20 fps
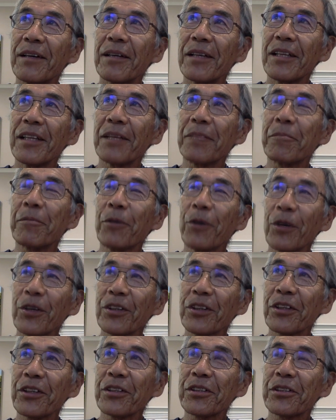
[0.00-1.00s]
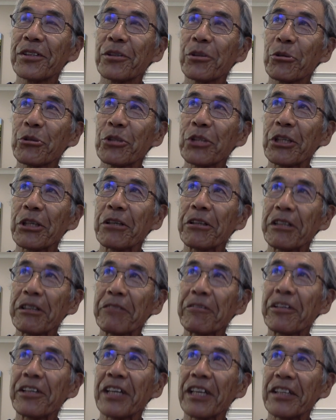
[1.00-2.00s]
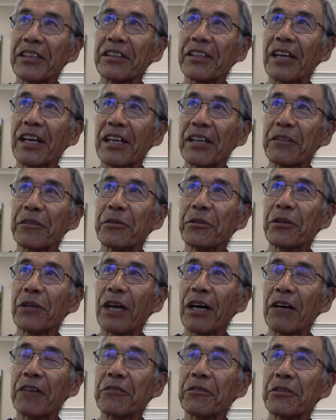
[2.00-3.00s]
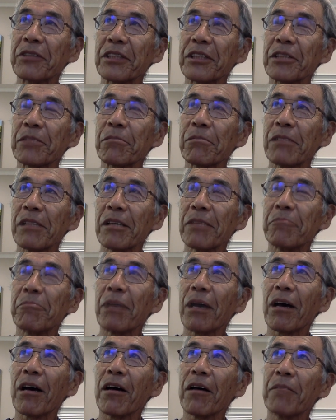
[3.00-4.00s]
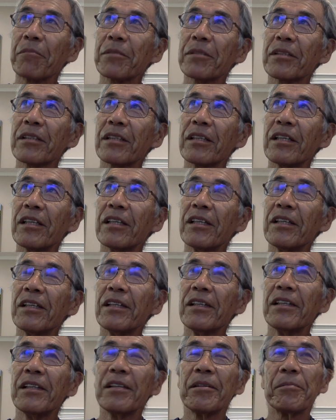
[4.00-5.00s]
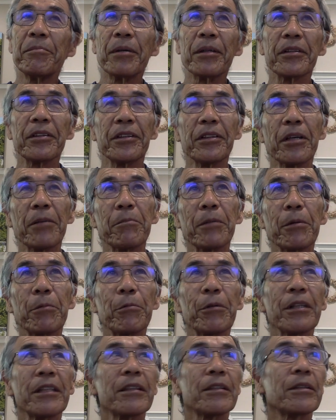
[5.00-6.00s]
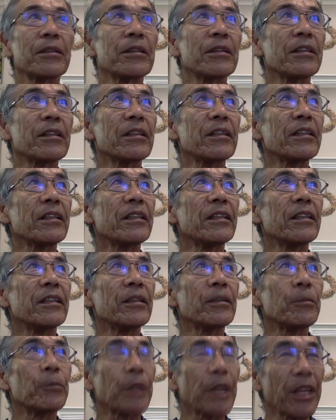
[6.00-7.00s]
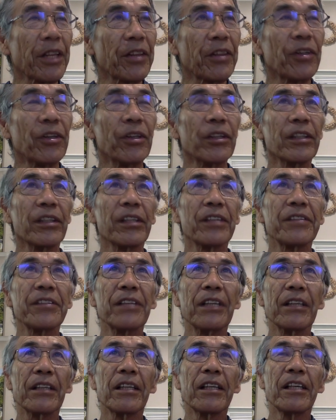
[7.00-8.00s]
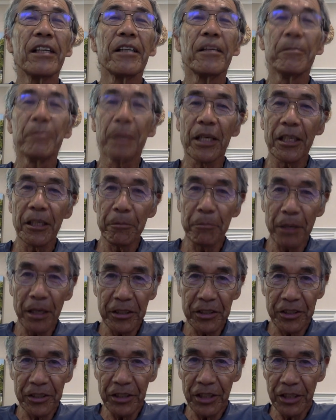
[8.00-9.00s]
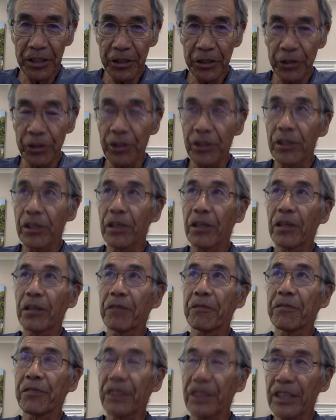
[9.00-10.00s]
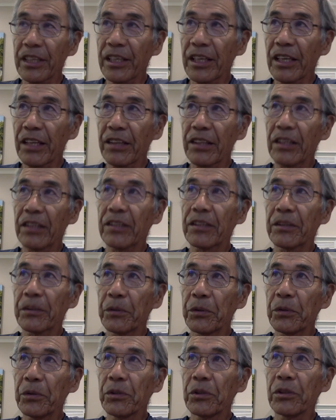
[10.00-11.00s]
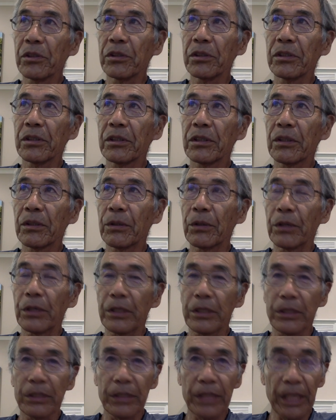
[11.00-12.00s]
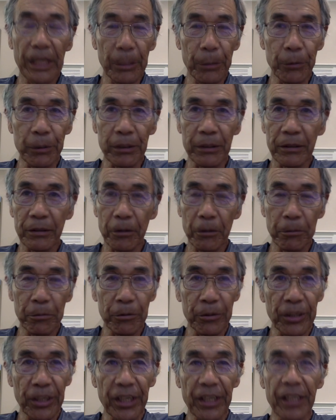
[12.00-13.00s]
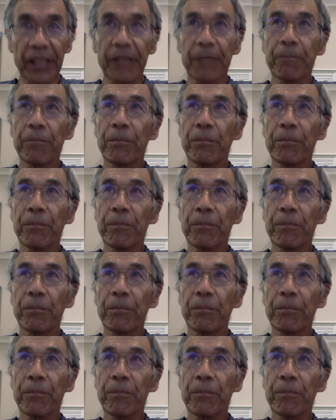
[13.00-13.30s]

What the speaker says: The point is so significant, I don't know how to explain, perhaps. But number one, what I thought is that my imagination of thinking that Google or anyone, OpenAI,